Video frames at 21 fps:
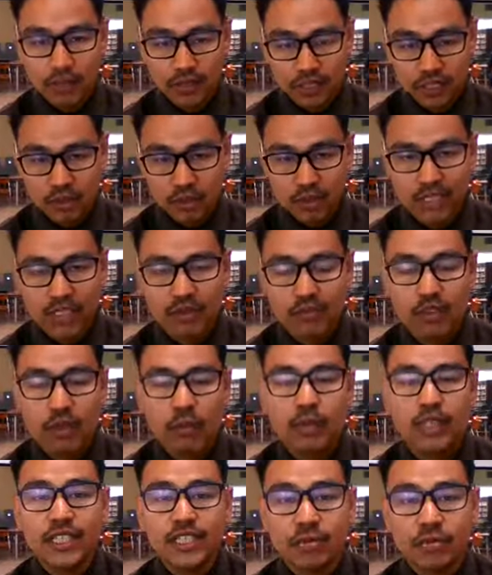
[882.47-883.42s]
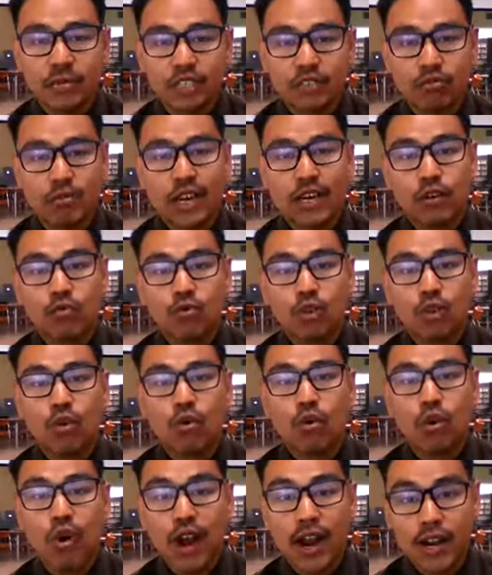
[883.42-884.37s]
cumulative completion rate
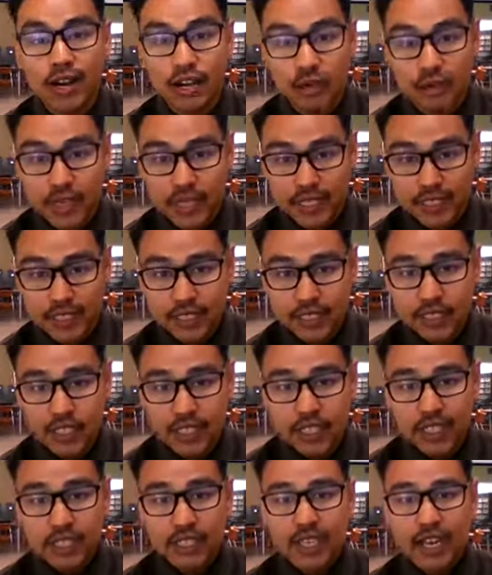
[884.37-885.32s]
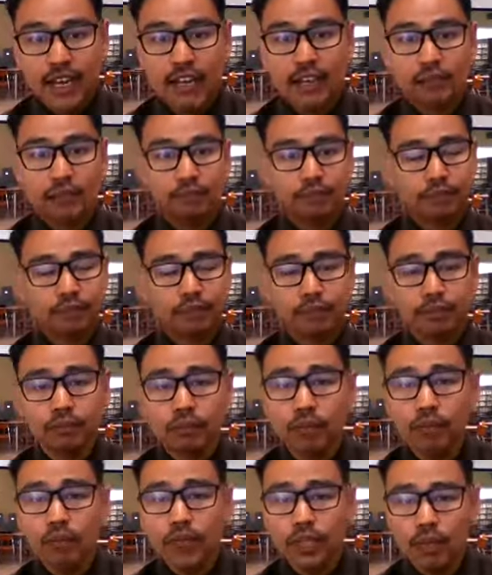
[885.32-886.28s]
requirement. Now,
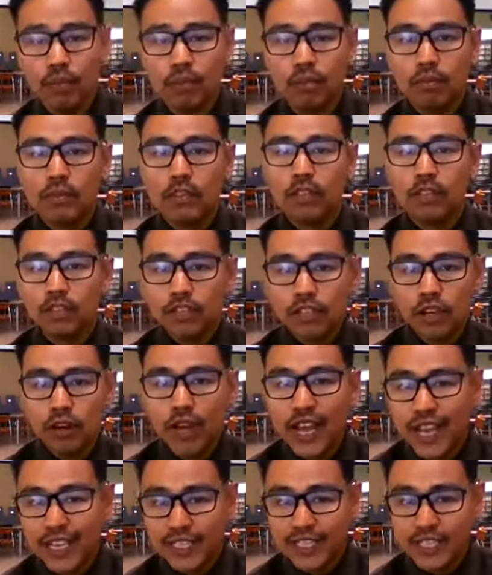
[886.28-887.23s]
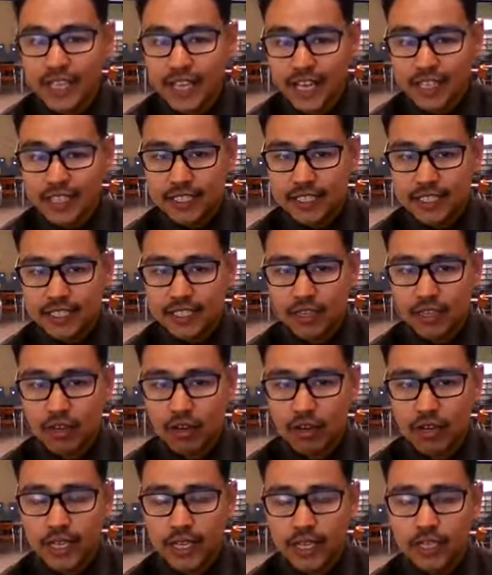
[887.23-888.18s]
those go hand in hand.
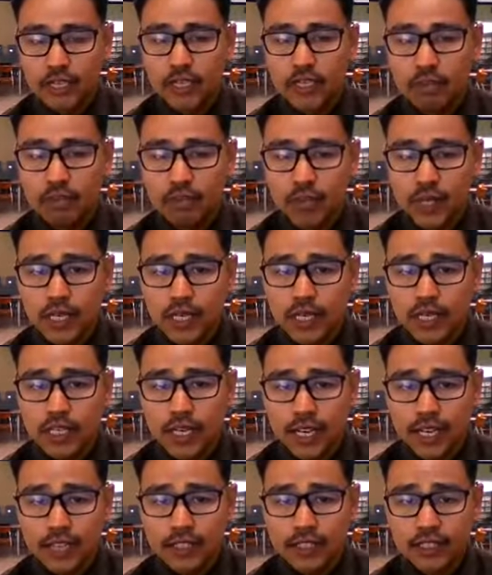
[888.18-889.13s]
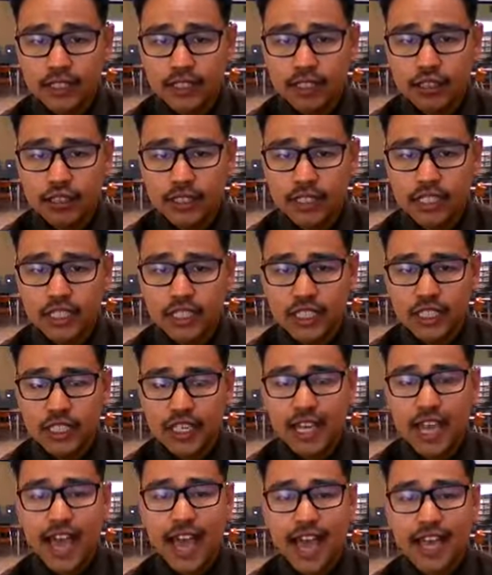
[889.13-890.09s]
So it could be that the student
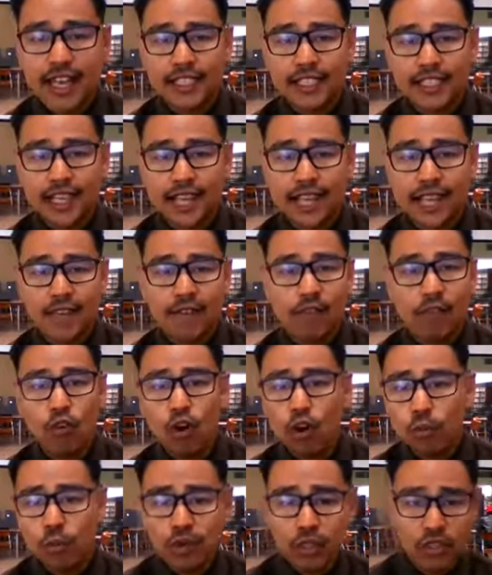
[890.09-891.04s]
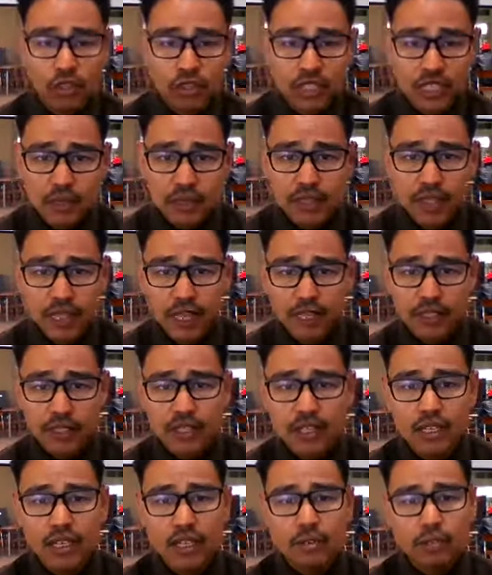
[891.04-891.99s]
has a 4.0
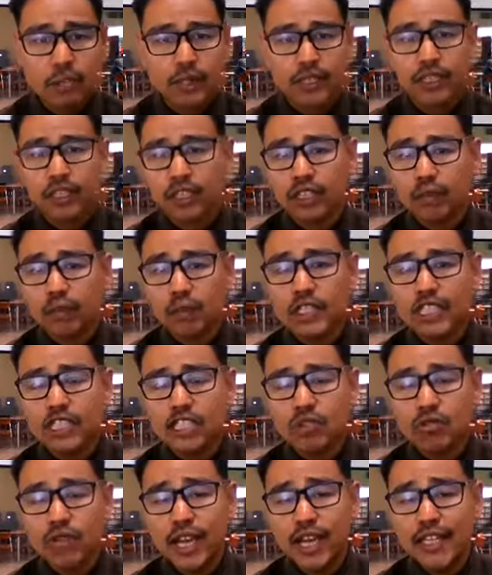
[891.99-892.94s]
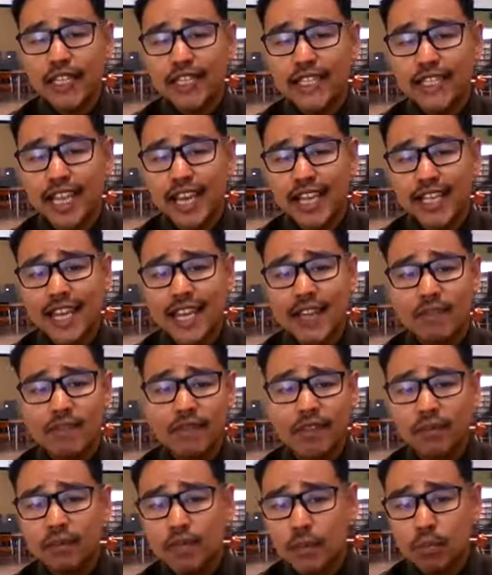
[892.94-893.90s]
GPA, but their completion rate is at a
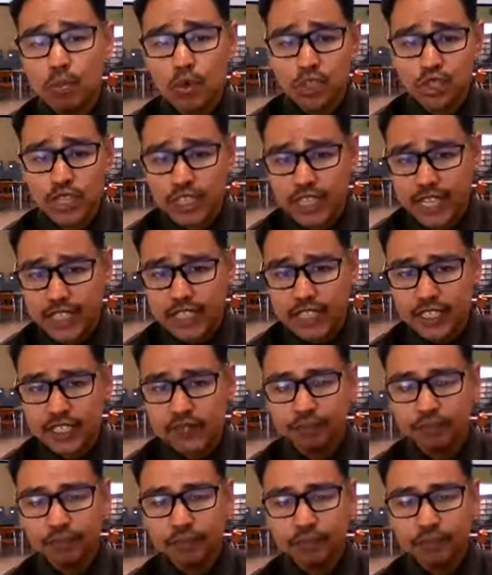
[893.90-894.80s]
50%,